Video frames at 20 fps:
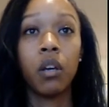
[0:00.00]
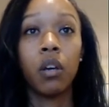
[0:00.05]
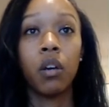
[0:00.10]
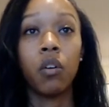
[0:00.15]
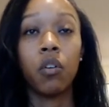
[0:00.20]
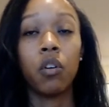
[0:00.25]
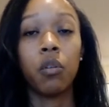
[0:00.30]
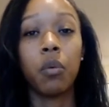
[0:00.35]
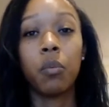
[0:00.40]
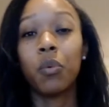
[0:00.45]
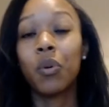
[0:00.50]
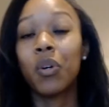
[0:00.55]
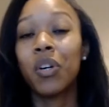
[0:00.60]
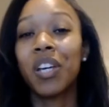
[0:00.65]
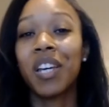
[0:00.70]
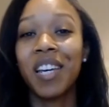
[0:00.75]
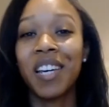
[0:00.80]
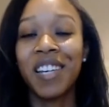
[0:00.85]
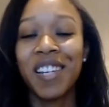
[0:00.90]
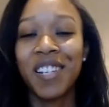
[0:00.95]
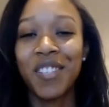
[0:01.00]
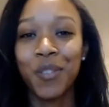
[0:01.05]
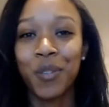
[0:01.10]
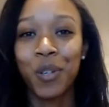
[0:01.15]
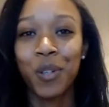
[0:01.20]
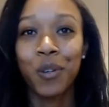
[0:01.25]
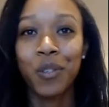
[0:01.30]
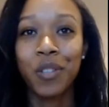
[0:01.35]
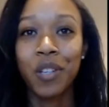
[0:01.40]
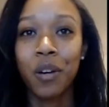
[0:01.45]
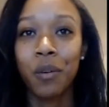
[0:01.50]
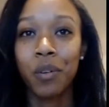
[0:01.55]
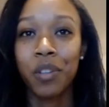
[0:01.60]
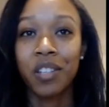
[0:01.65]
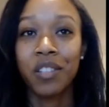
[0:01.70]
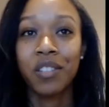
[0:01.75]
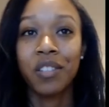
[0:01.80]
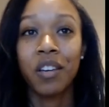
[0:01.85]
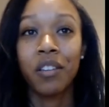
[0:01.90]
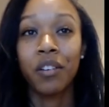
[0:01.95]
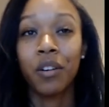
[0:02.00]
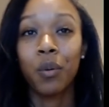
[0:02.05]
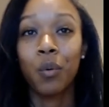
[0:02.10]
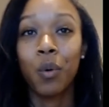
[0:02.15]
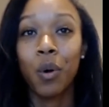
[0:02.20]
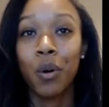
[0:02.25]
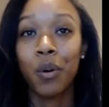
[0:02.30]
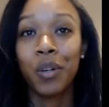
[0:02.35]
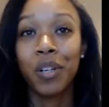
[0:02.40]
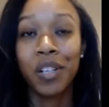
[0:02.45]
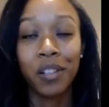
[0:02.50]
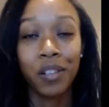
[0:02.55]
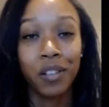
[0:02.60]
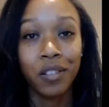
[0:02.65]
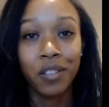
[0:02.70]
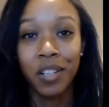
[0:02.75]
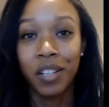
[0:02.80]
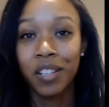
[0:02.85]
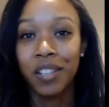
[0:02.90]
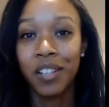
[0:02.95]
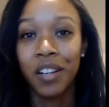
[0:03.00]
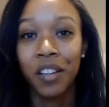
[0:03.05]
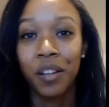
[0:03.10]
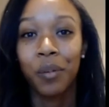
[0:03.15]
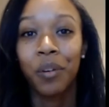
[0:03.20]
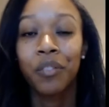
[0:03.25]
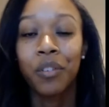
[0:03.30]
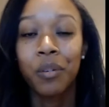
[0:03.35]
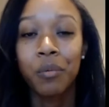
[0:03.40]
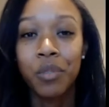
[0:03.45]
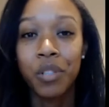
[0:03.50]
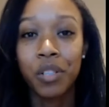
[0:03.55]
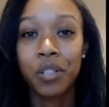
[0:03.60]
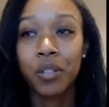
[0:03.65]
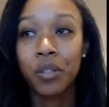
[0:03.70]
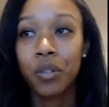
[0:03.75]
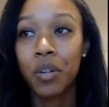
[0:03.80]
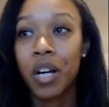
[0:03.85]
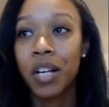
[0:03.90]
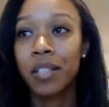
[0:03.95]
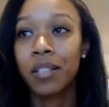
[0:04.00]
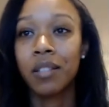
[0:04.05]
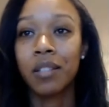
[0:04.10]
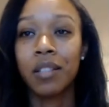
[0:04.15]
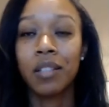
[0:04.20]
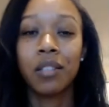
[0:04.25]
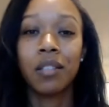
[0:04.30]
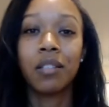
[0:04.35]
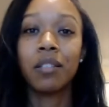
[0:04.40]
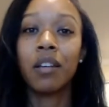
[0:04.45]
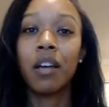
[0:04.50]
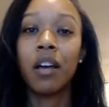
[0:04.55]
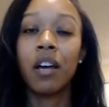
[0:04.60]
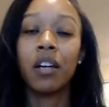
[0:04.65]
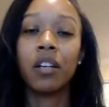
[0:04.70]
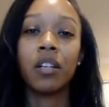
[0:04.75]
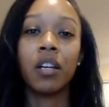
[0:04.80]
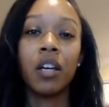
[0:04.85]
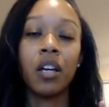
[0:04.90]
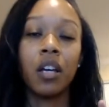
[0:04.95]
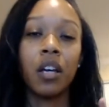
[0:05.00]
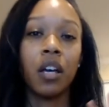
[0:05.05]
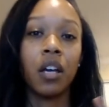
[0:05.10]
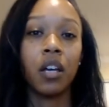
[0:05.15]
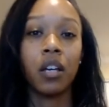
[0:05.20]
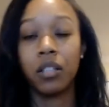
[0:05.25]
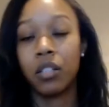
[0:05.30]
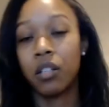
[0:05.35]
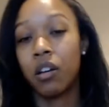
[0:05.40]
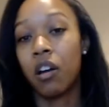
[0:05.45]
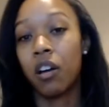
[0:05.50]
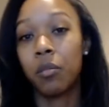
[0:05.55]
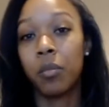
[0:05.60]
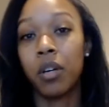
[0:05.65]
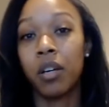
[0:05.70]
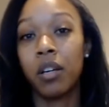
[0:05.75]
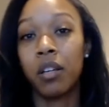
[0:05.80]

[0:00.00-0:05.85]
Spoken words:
Remember again as we close out with this other quote, and it looks like another one from Jesus Christ, that this is not a dogma.